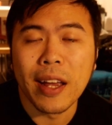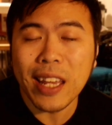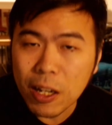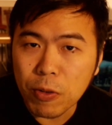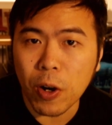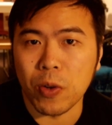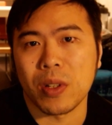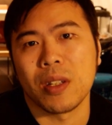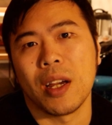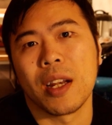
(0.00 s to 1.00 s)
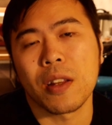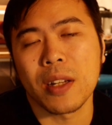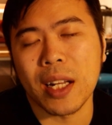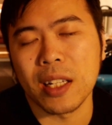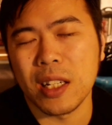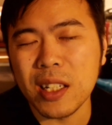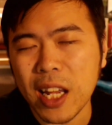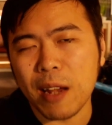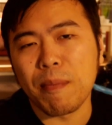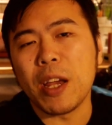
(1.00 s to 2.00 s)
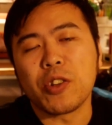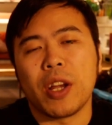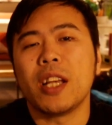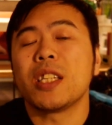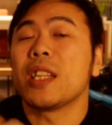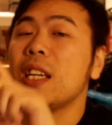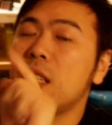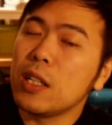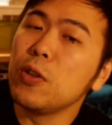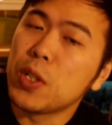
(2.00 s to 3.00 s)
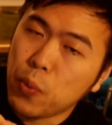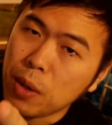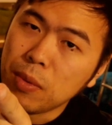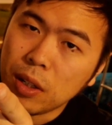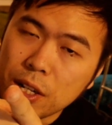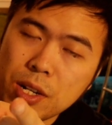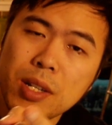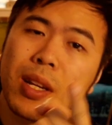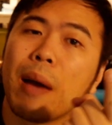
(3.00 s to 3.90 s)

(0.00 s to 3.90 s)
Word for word: Heroes, another deck that didn't take major hits. They did lose one Malicious.